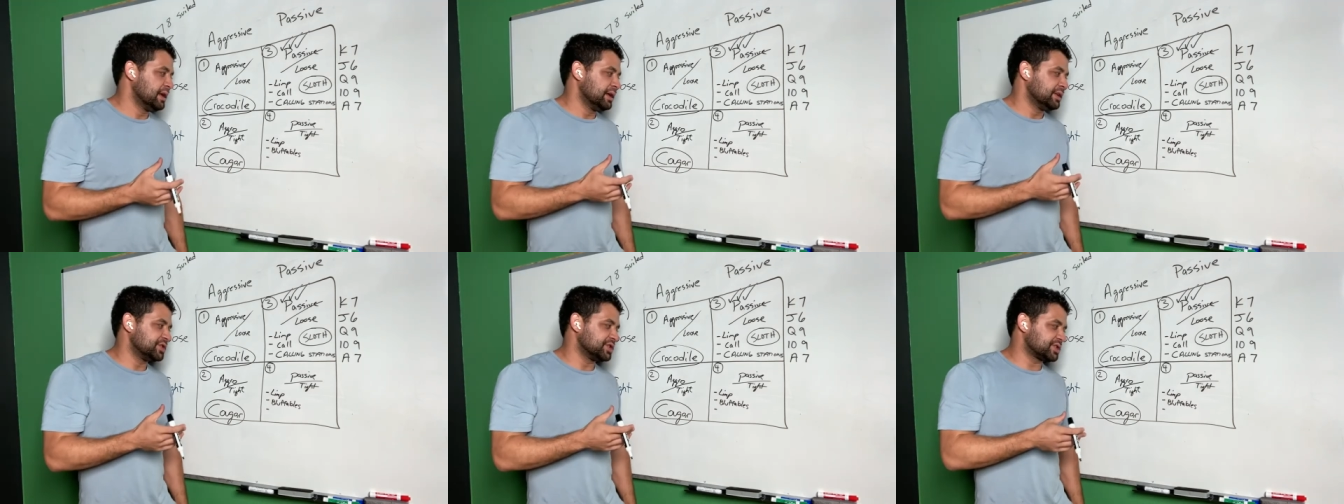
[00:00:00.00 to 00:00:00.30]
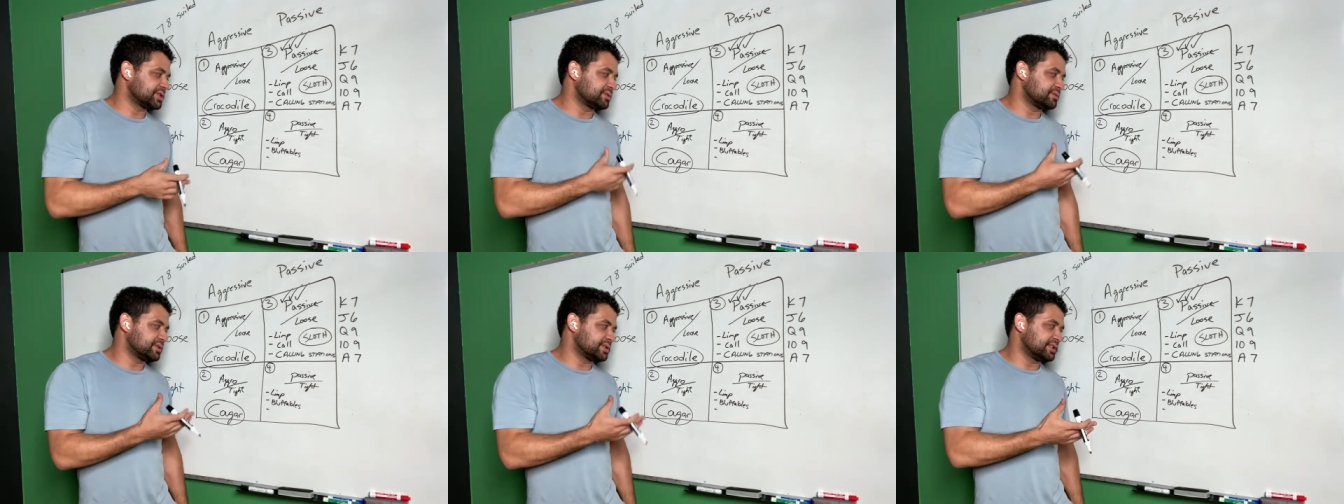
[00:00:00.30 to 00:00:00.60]

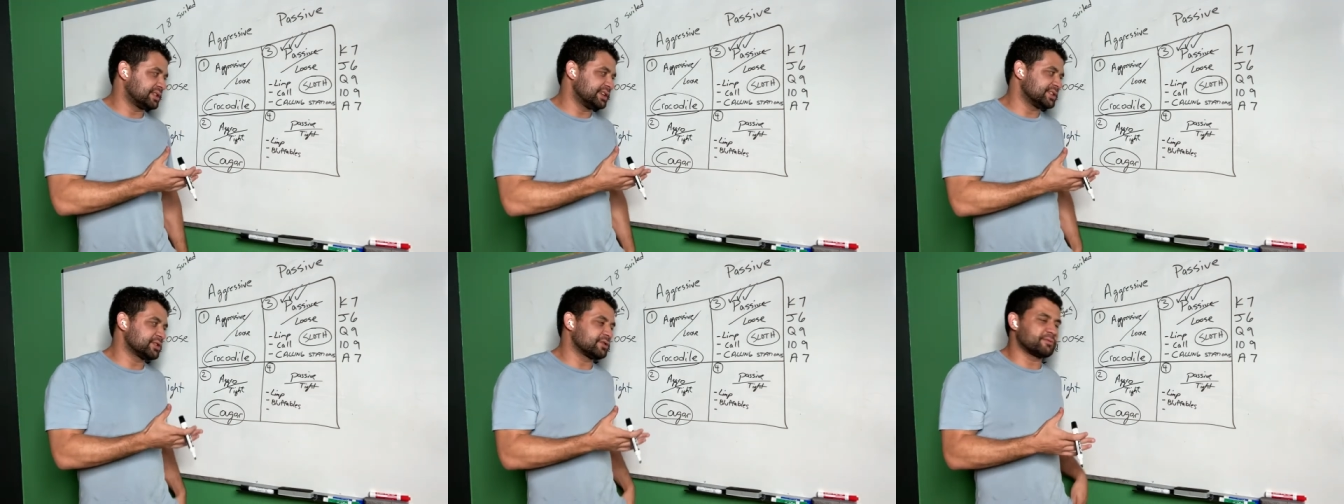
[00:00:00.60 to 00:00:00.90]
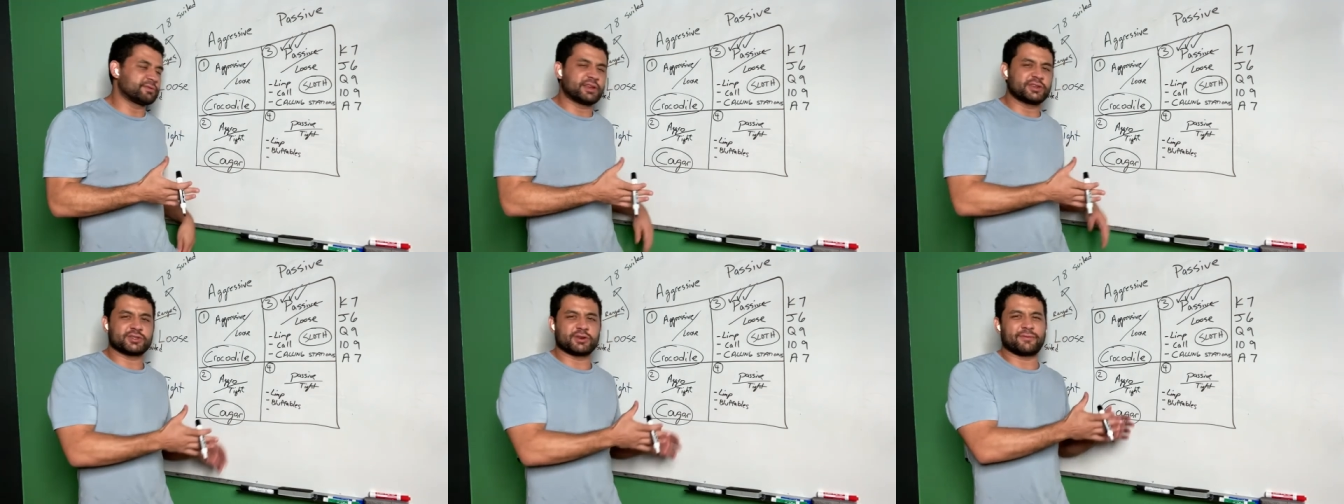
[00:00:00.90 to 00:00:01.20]
Just these are
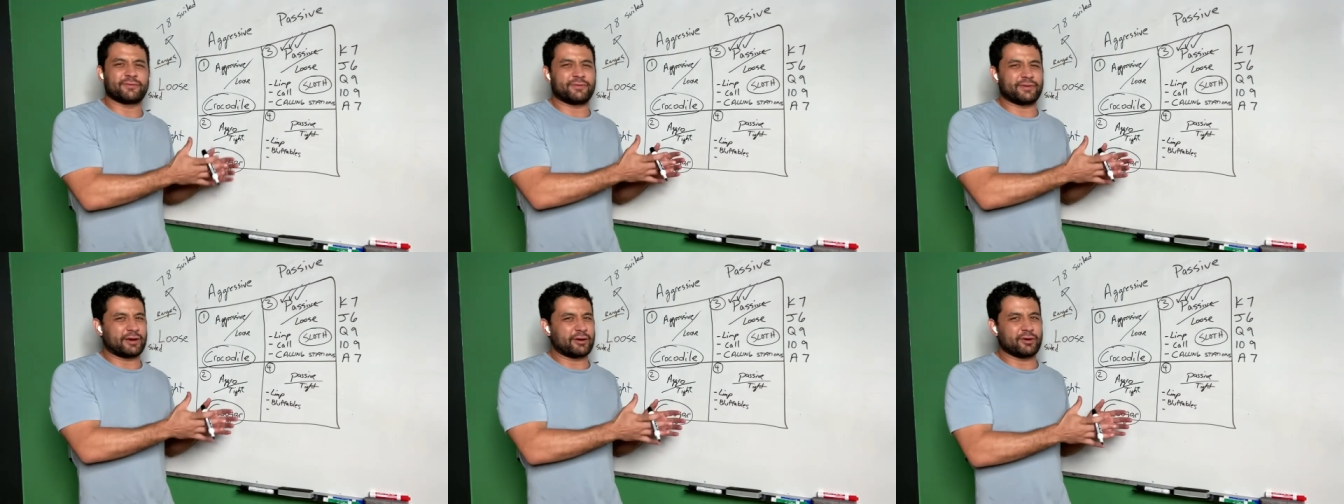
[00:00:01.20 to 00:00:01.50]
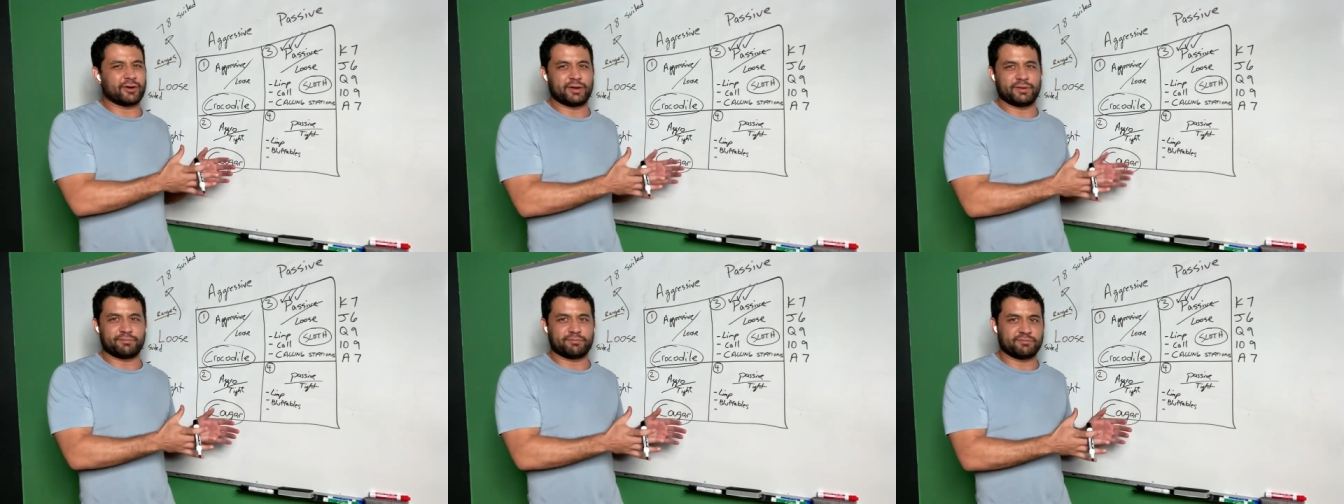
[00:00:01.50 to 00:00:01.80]
these are
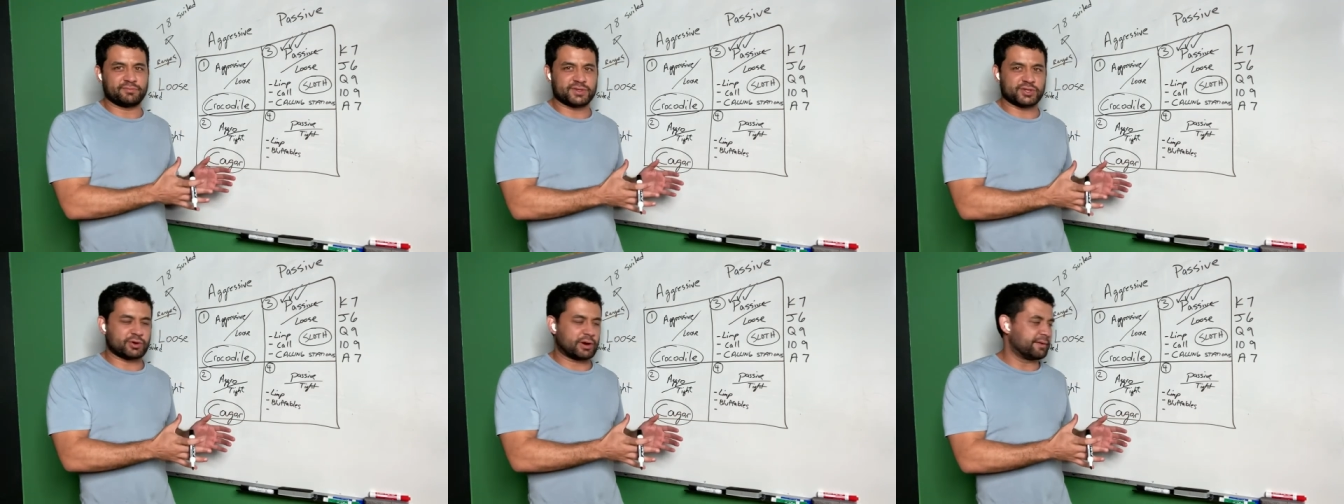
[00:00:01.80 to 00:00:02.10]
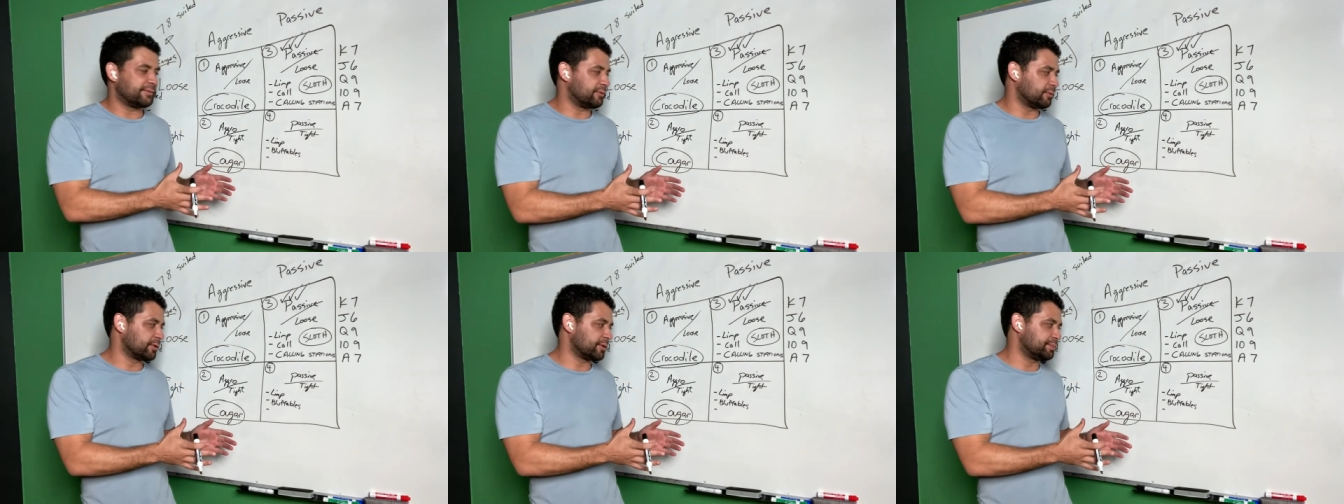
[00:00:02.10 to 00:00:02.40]
very
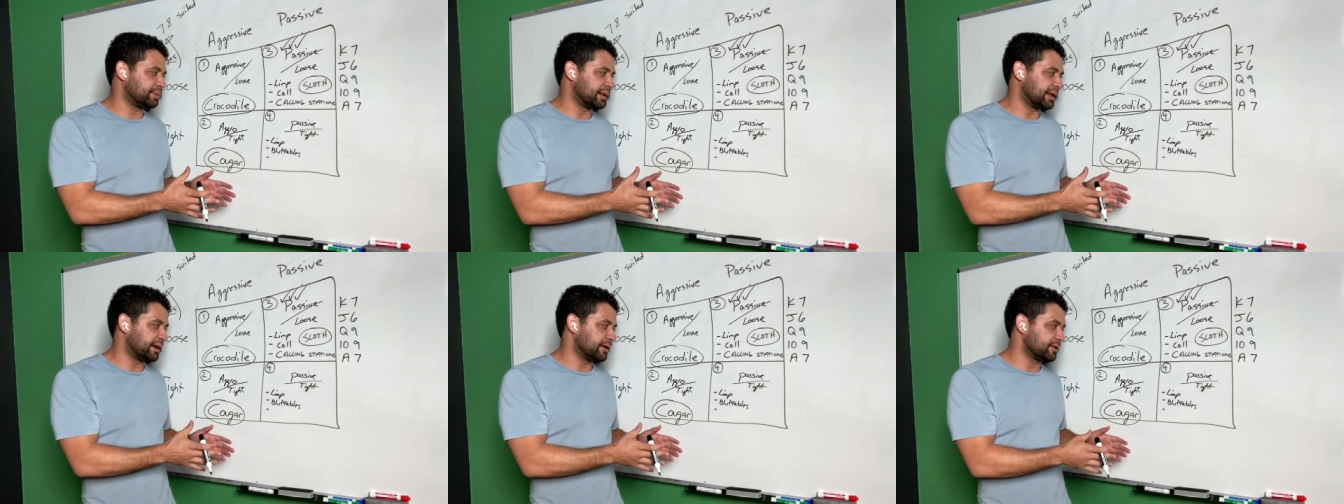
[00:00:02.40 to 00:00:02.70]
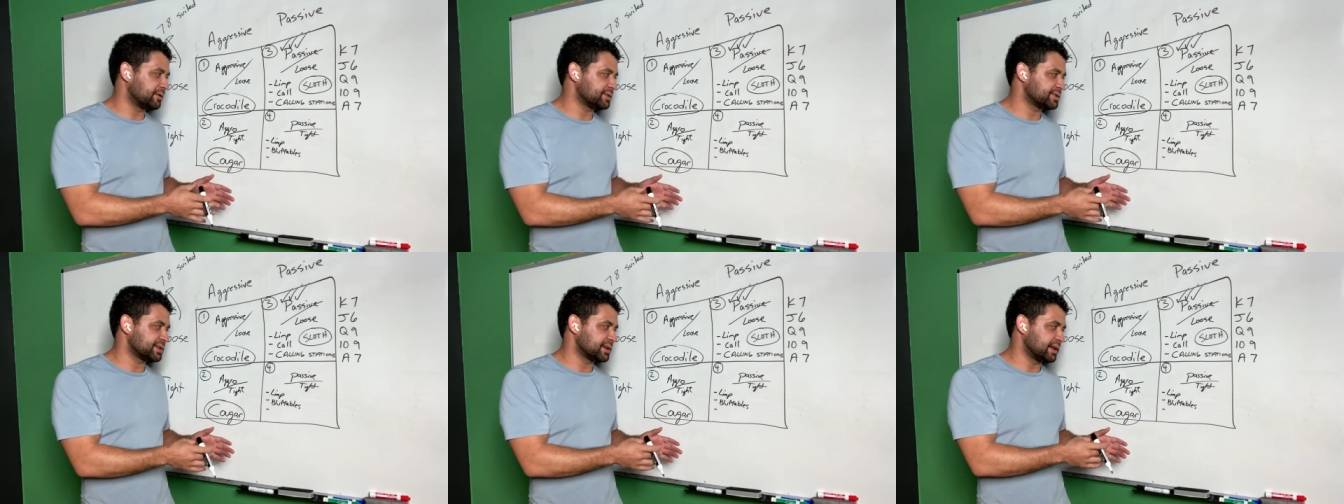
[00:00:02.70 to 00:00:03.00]
straightforward
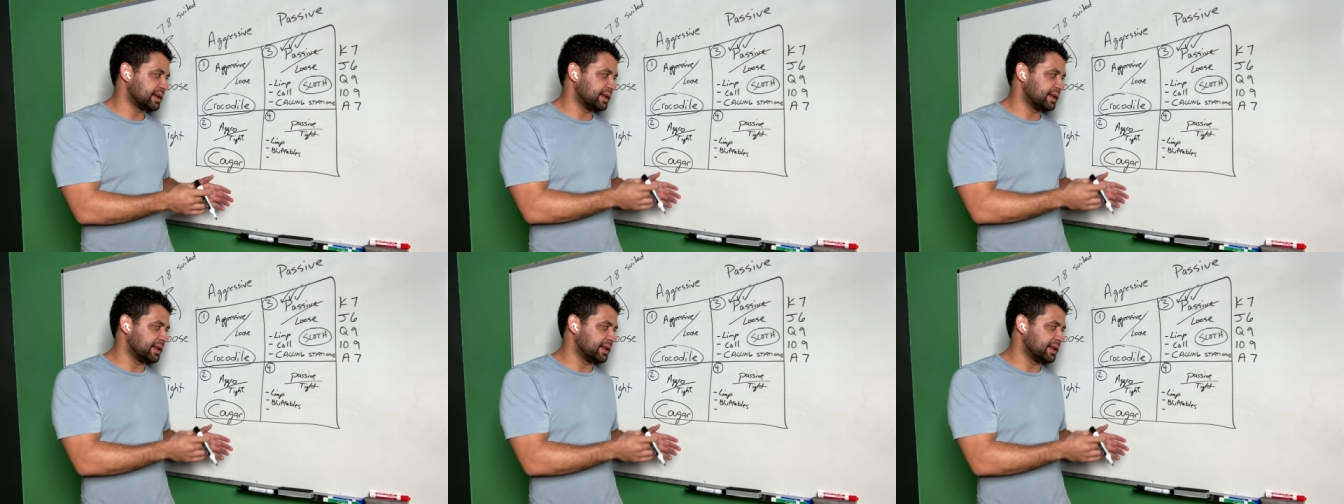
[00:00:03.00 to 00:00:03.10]
players,